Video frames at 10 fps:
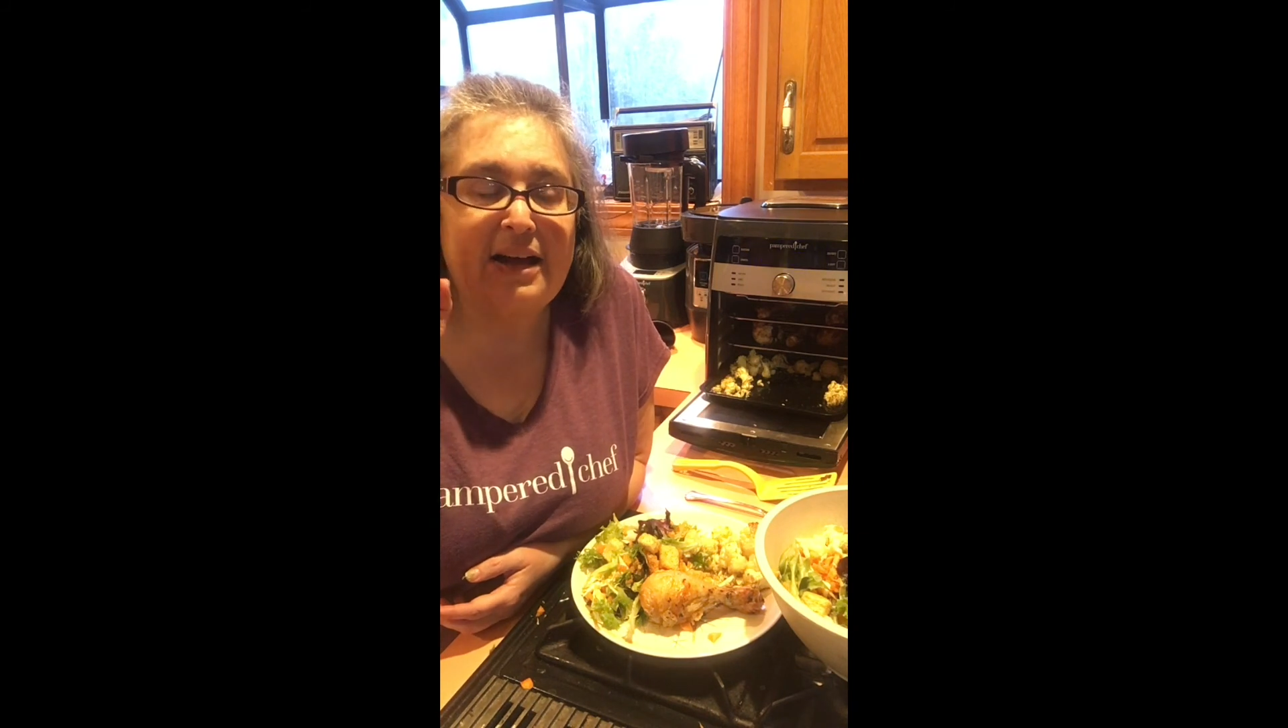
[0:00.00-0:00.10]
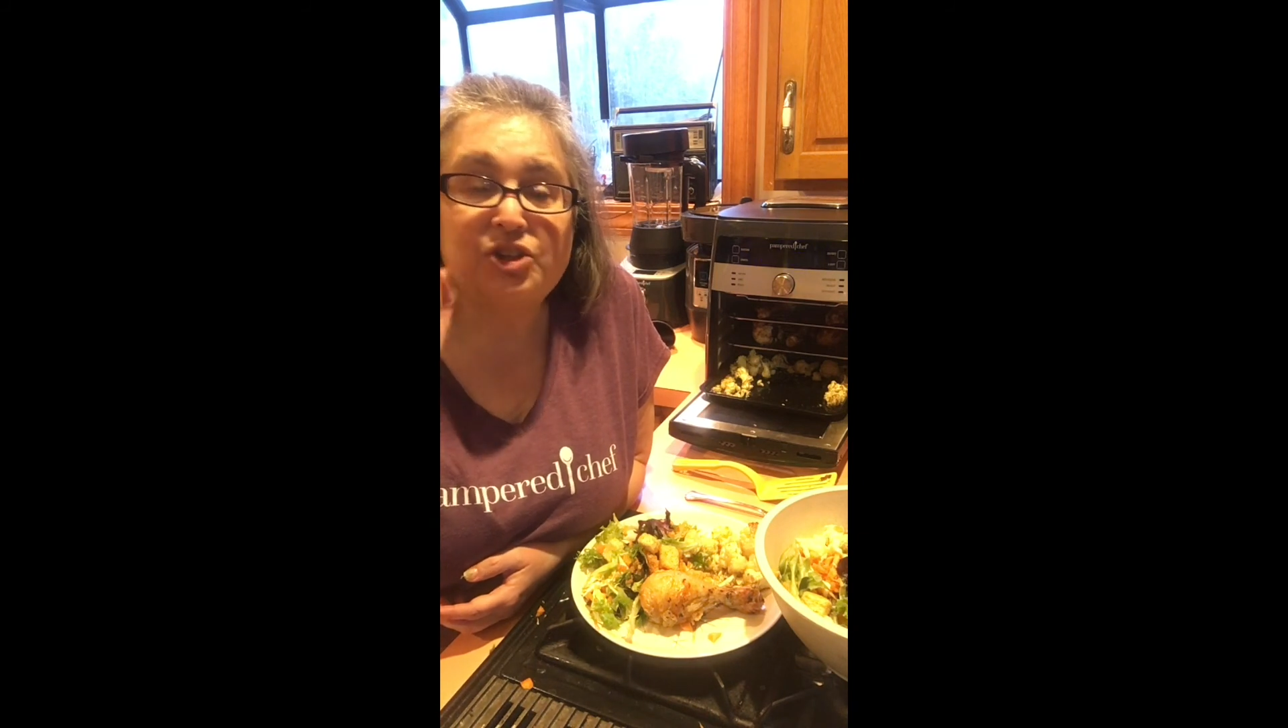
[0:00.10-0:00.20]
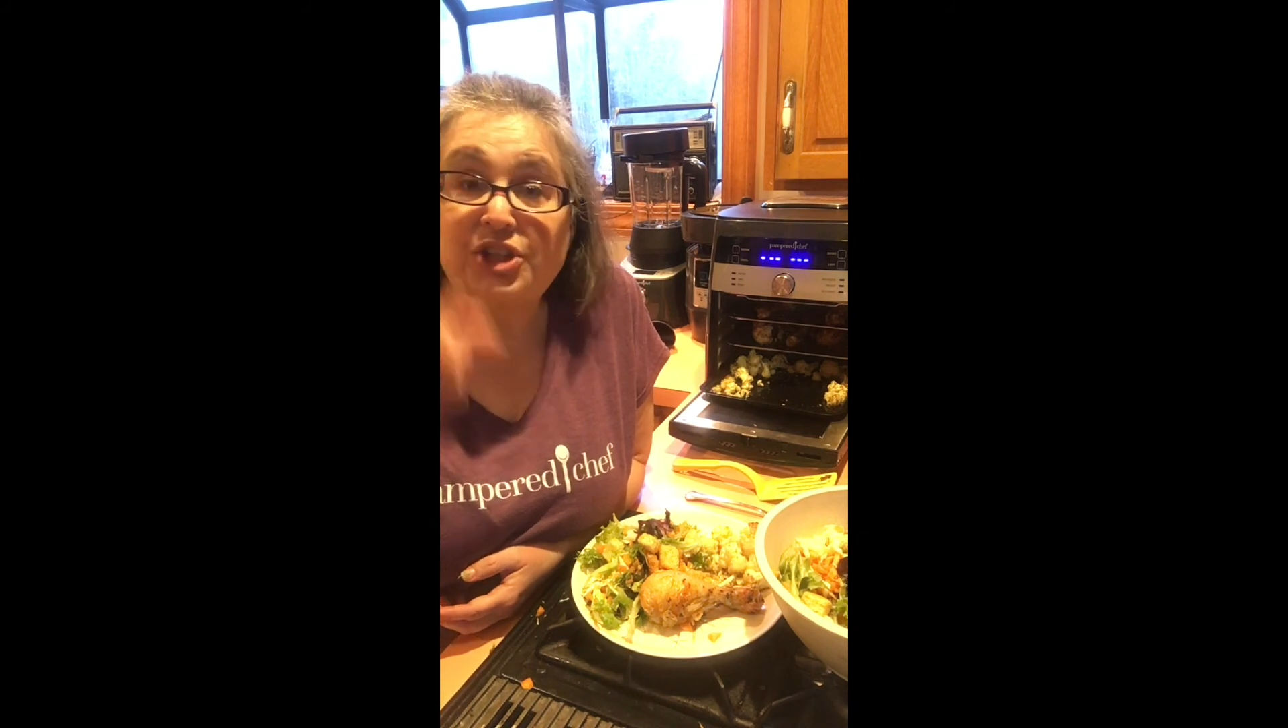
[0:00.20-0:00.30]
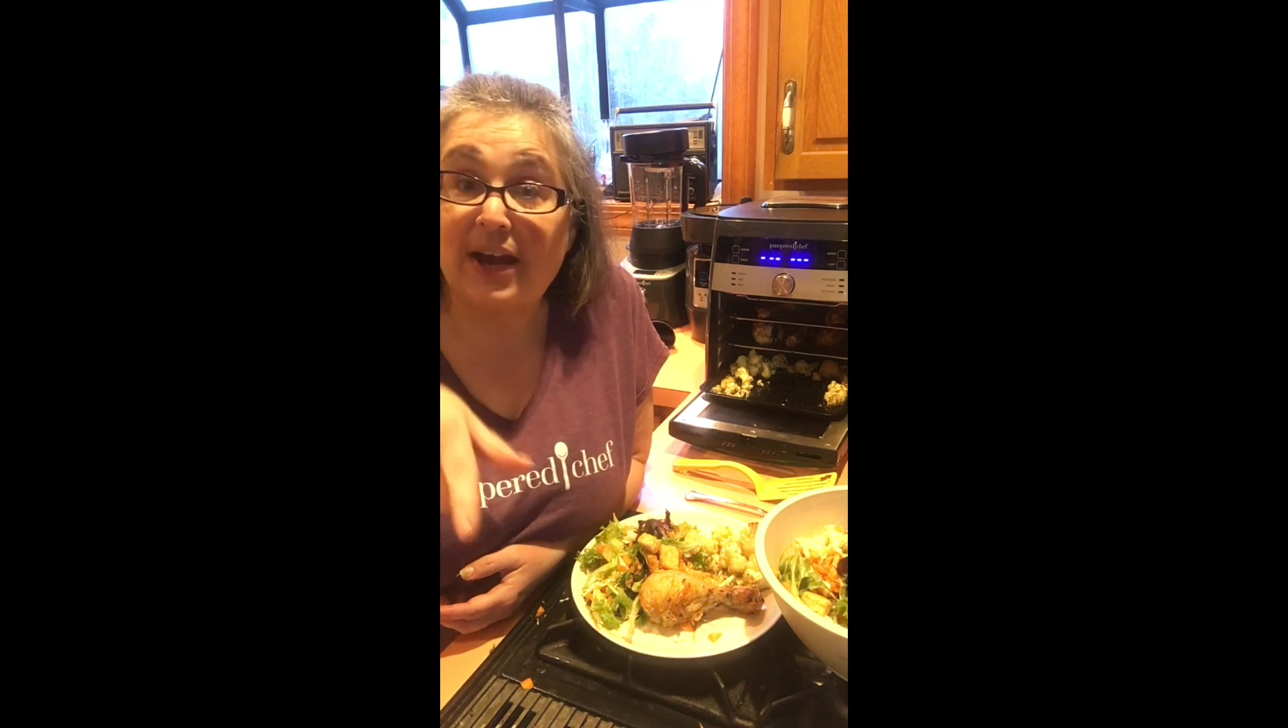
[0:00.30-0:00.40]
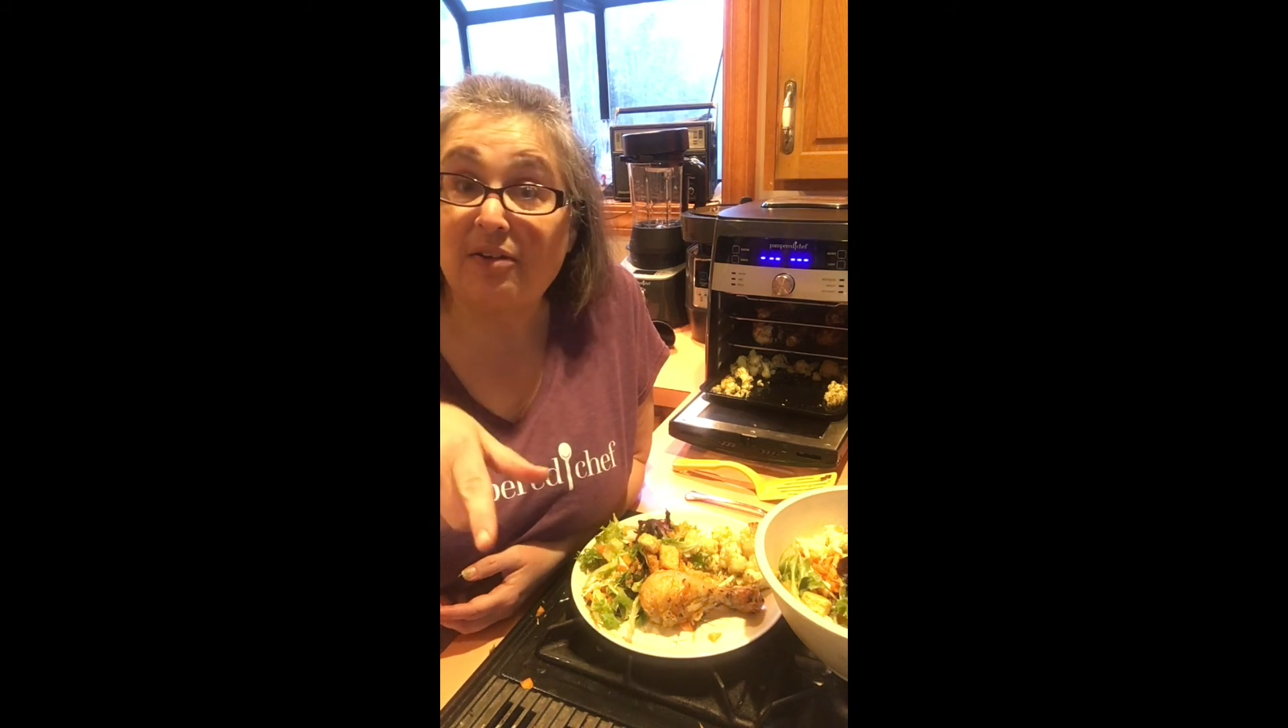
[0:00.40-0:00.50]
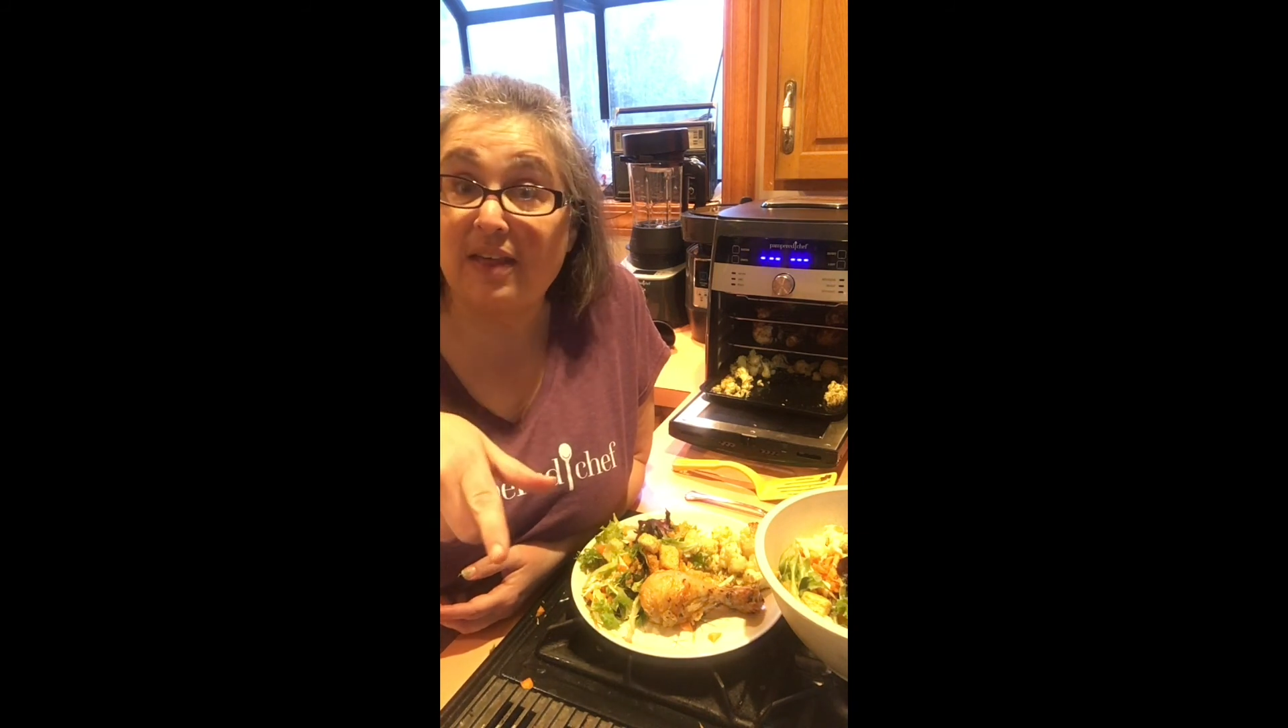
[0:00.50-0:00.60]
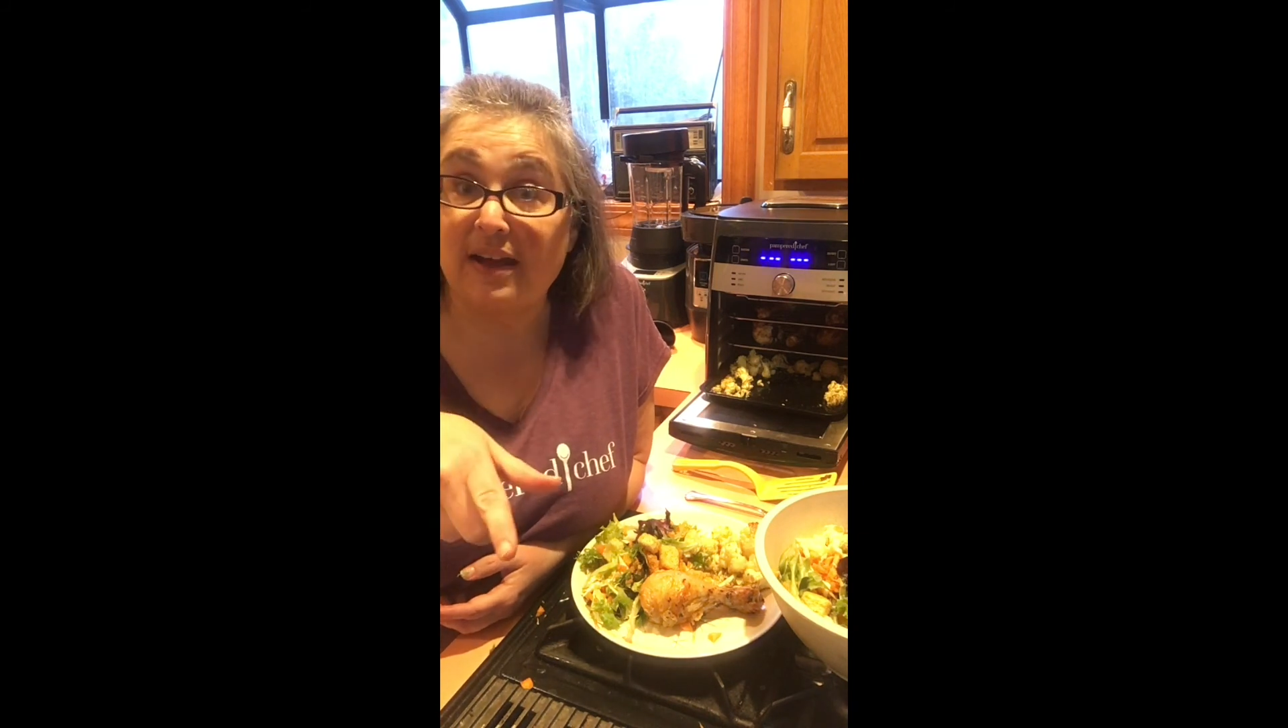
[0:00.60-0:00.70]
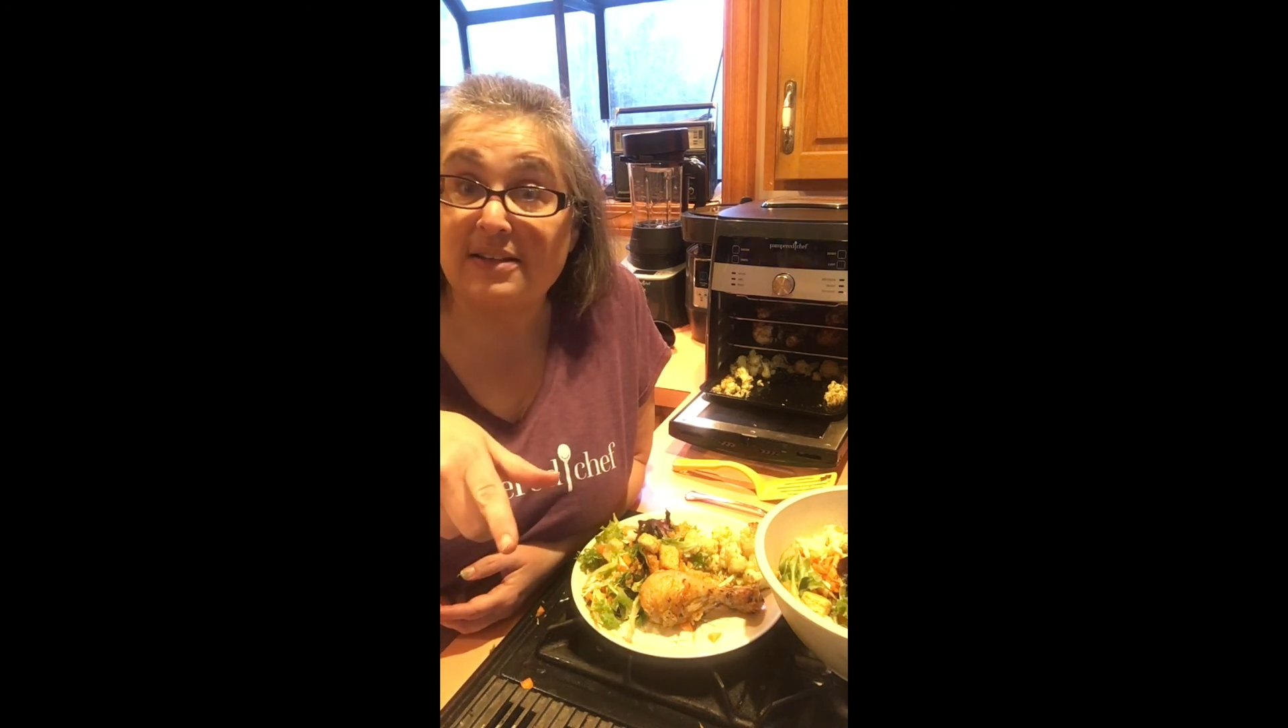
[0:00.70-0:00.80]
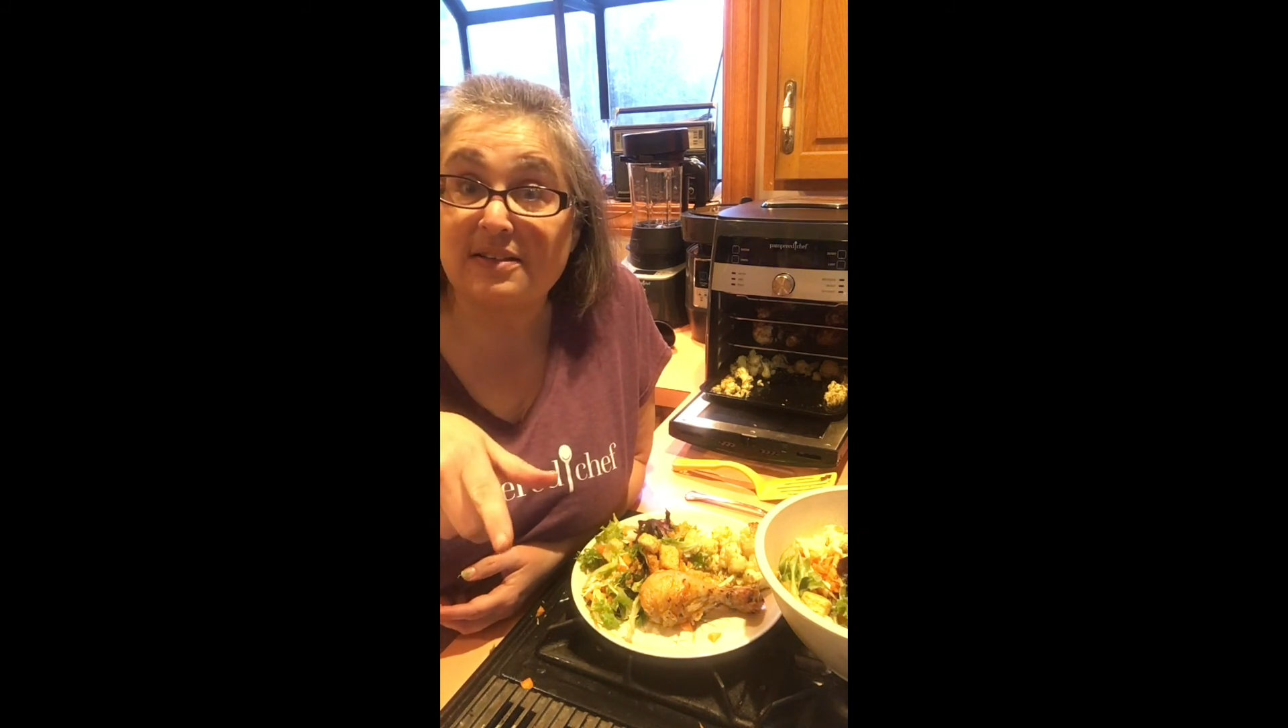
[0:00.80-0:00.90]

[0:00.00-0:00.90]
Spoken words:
share this,